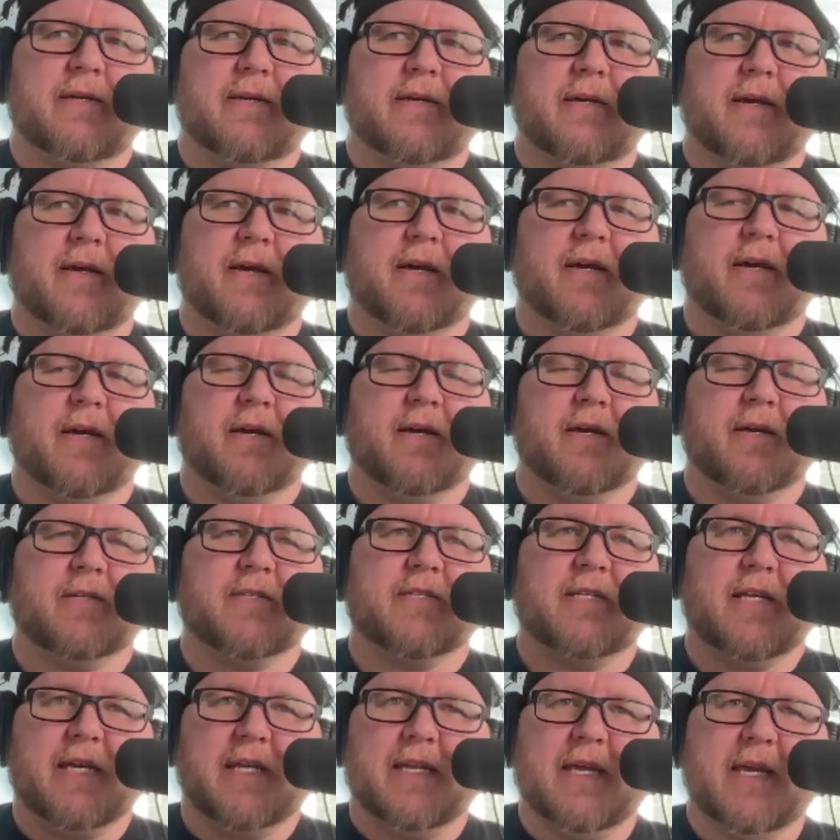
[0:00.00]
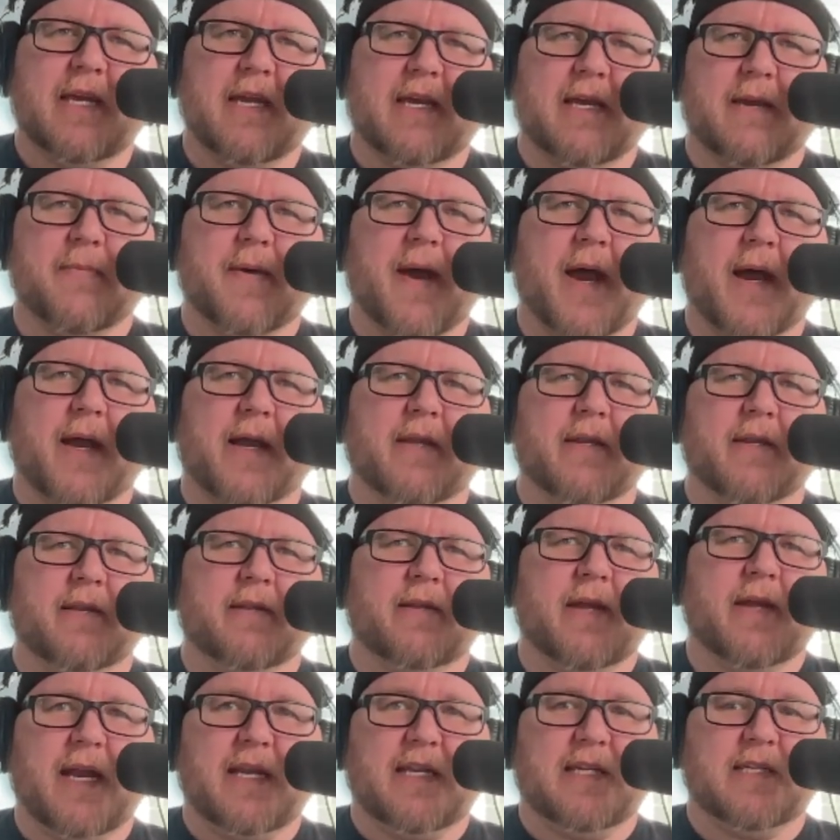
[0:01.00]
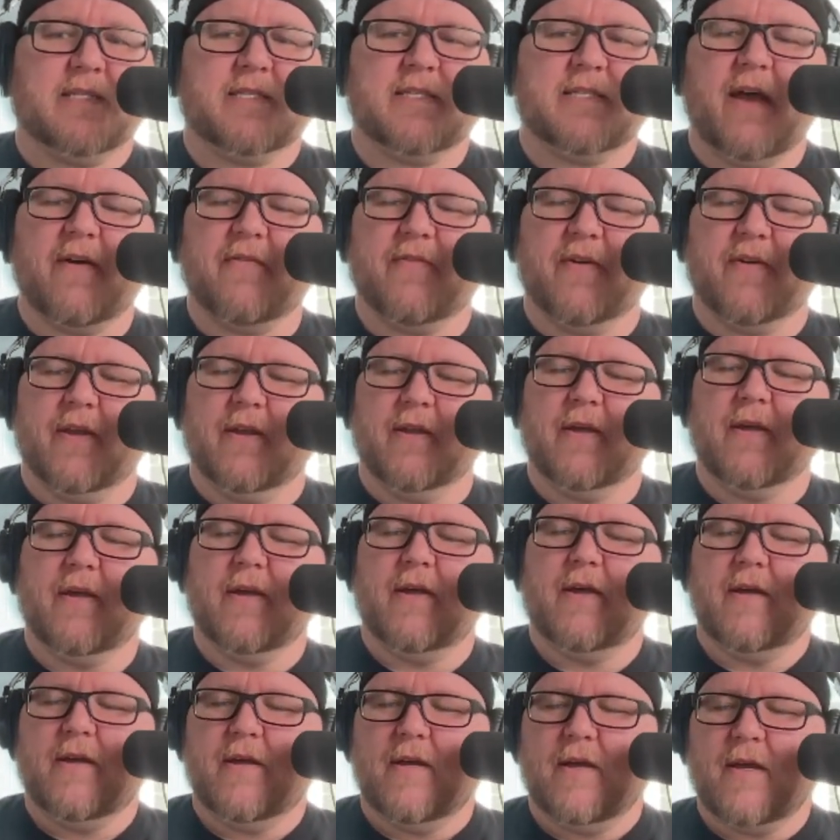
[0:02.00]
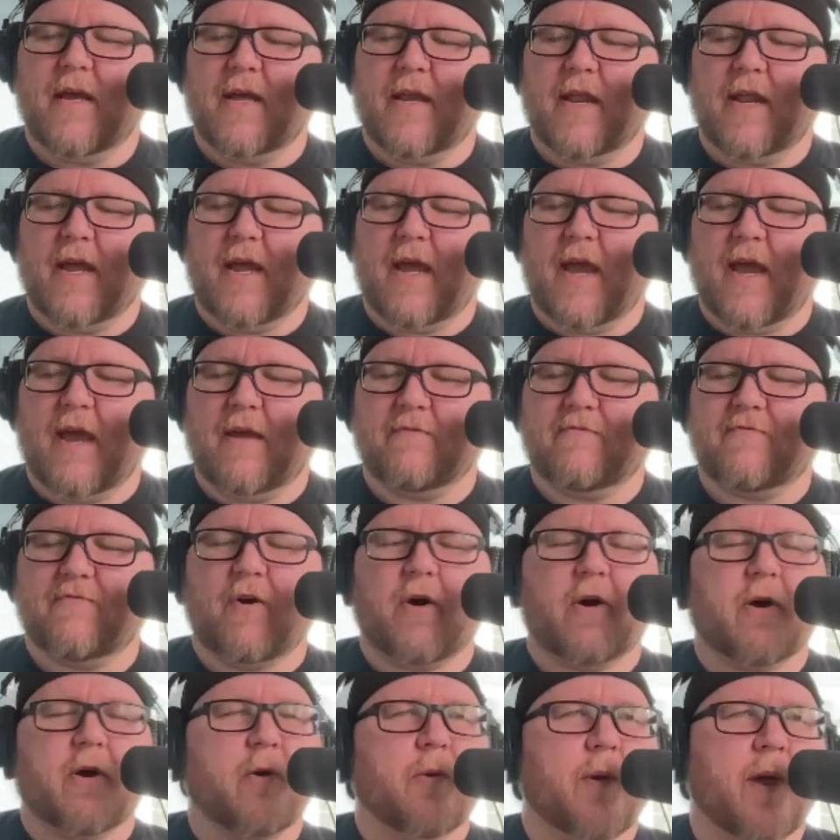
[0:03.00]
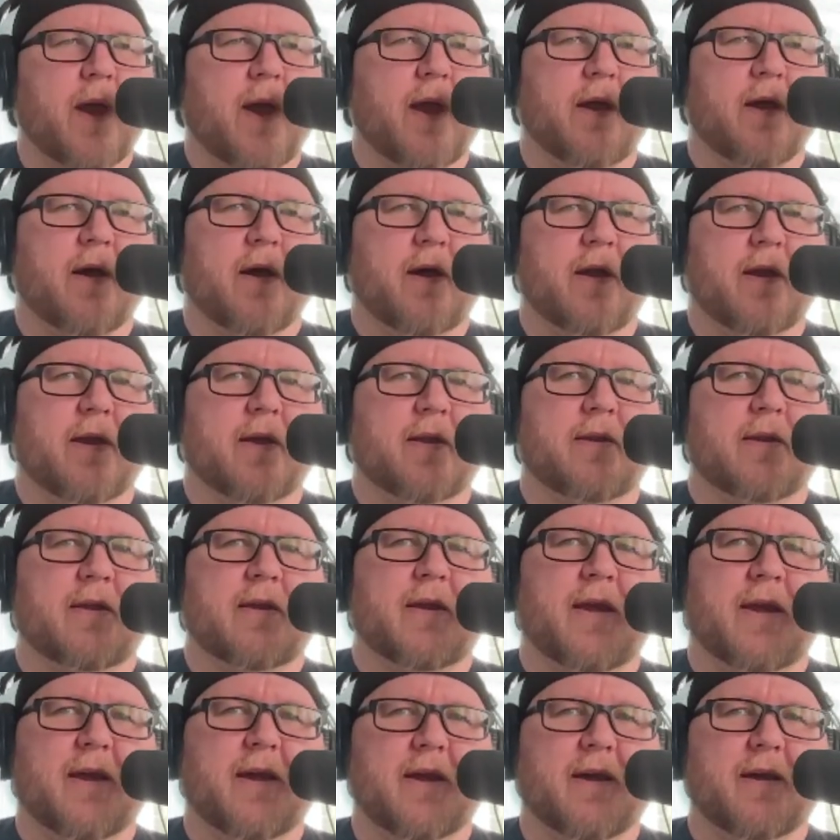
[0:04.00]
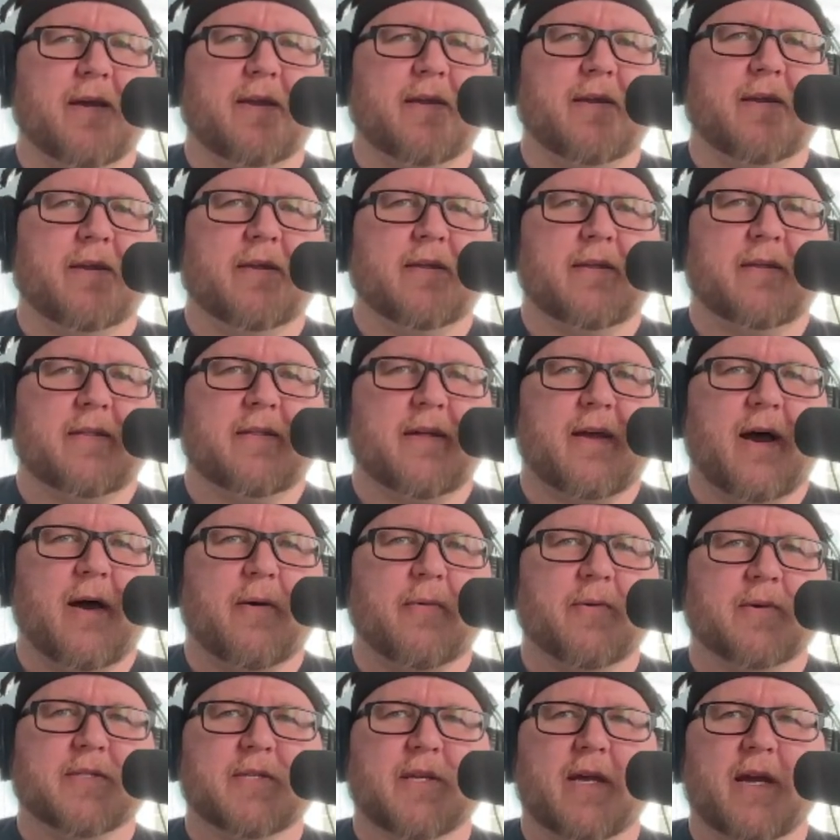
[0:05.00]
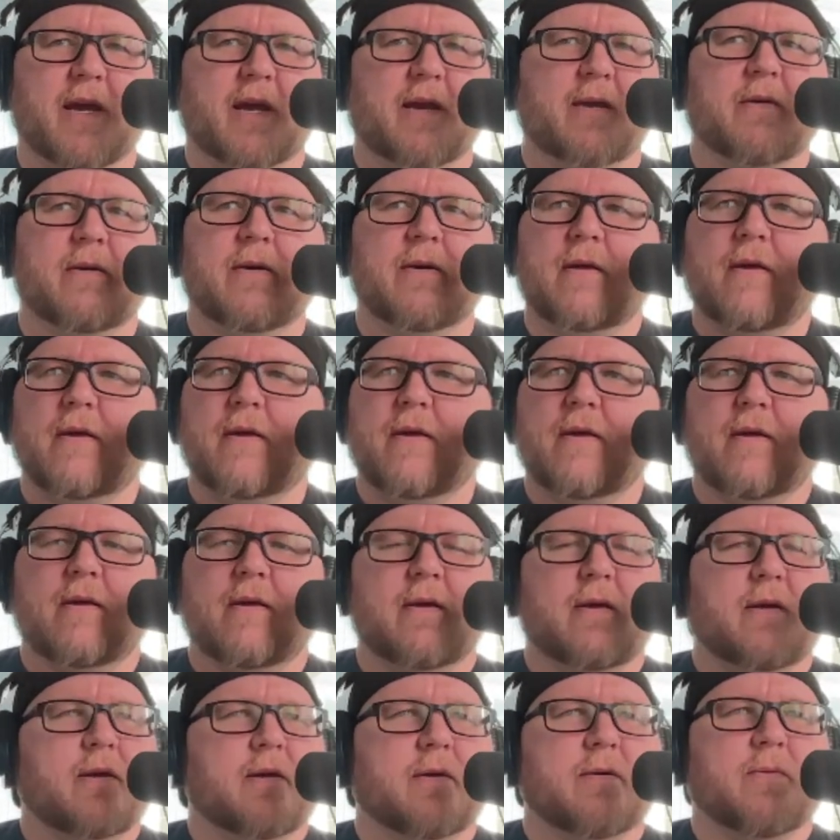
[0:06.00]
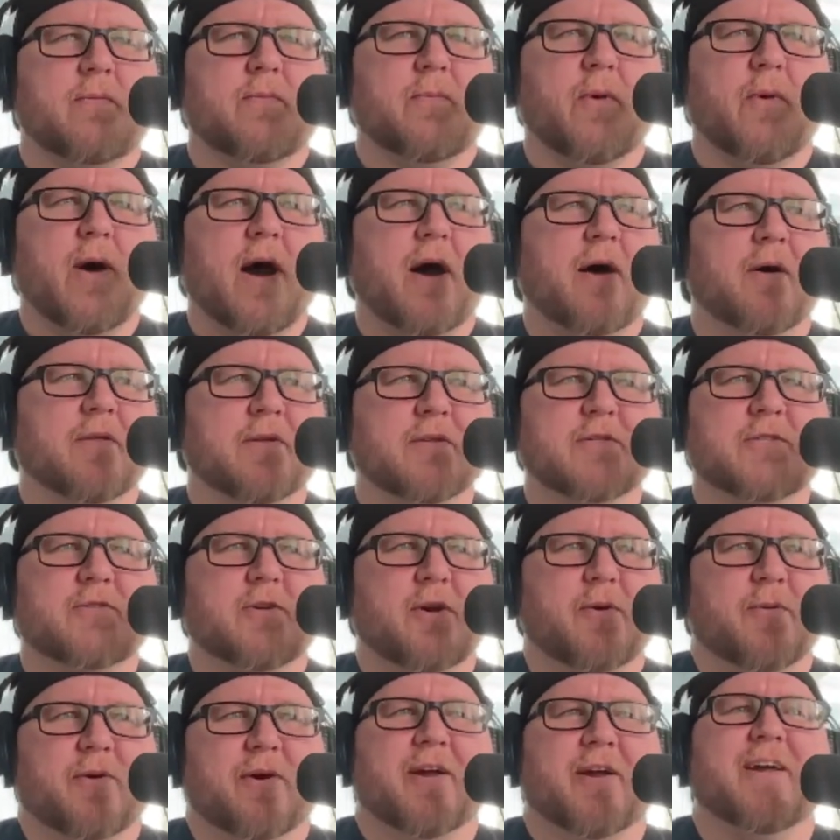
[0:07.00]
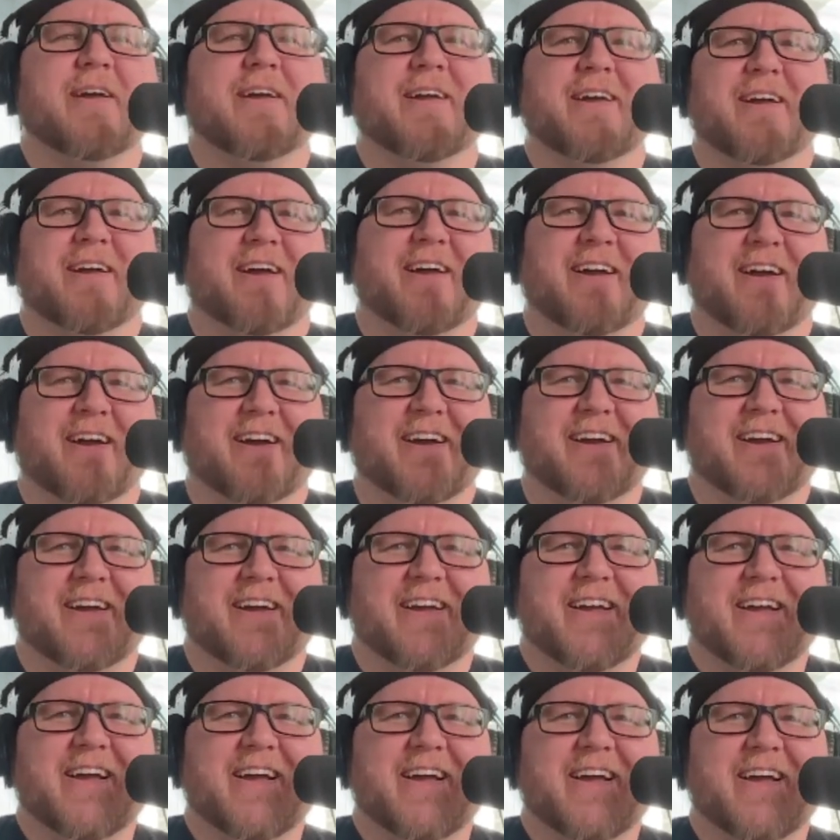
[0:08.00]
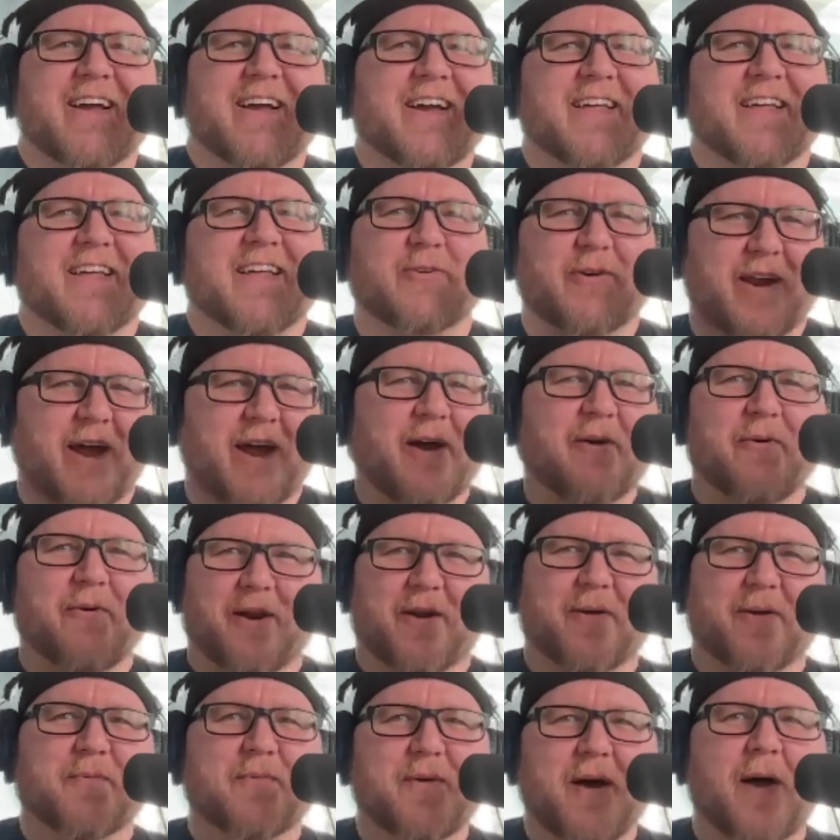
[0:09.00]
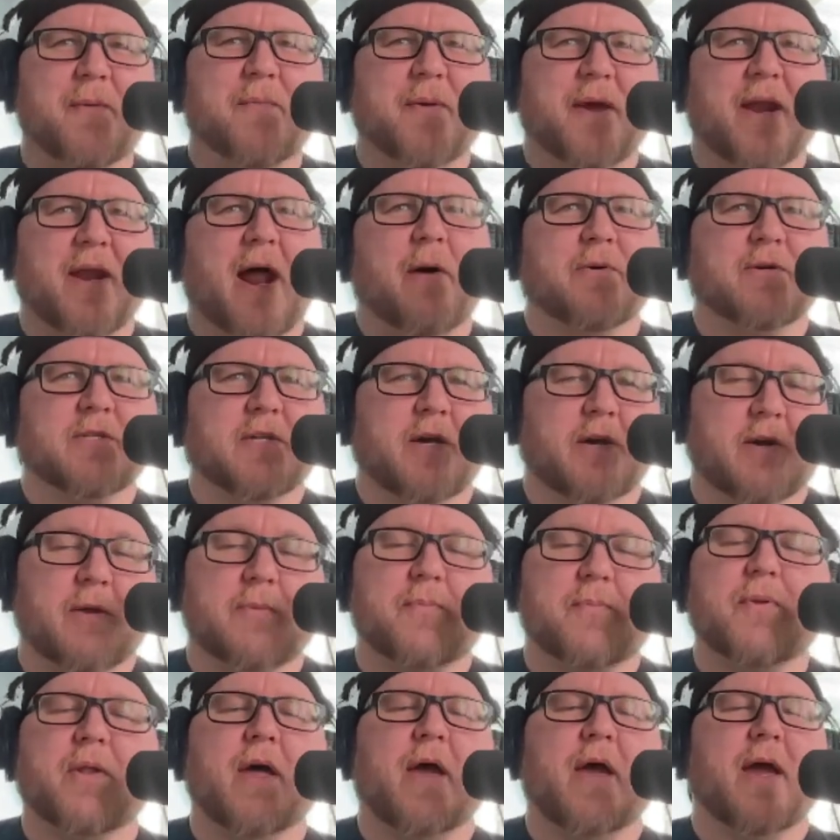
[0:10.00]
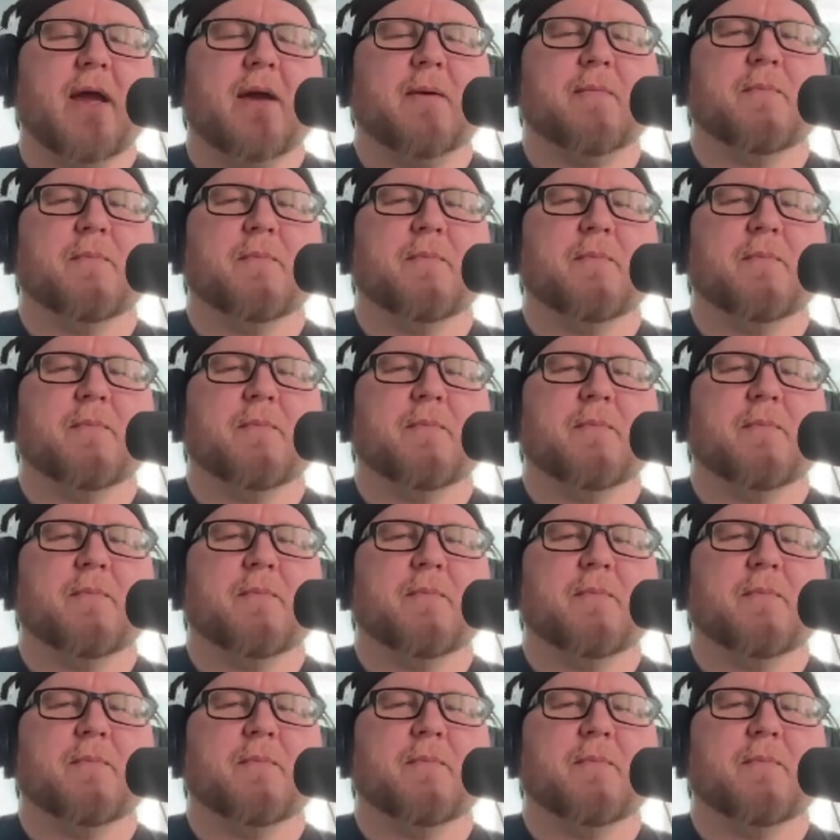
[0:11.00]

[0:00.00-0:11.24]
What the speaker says: a CD back in '97, and it had Far Away on it. And I was like, wow, this drummer, that's what I want to. I mean, I was already playing, but